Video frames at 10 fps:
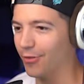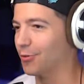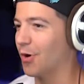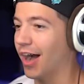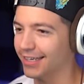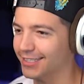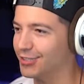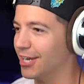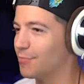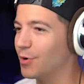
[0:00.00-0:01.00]
on the rocket
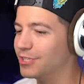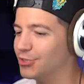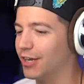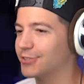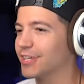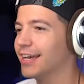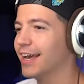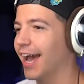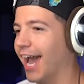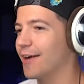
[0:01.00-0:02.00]
ship. We just
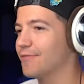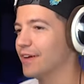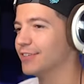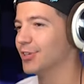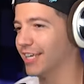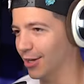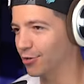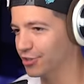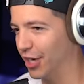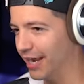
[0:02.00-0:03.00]
have to
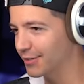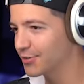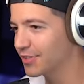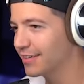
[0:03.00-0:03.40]
kill Chase.